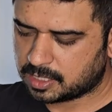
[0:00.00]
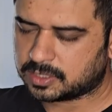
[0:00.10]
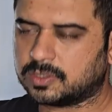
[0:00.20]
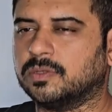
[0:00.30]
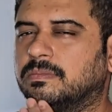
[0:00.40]

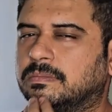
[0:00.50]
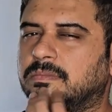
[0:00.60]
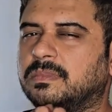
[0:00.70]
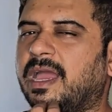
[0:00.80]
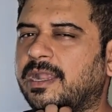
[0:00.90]
So
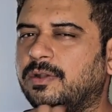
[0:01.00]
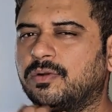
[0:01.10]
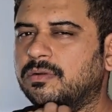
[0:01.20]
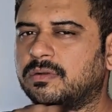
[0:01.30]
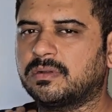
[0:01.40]

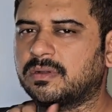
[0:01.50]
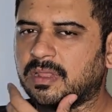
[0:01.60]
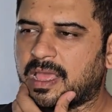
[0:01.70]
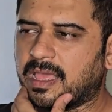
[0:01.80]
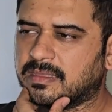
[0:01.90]

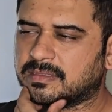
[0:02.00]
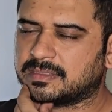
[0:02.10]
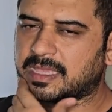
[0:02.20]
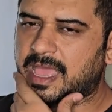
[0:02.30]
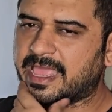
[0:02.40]

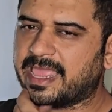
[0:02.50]
I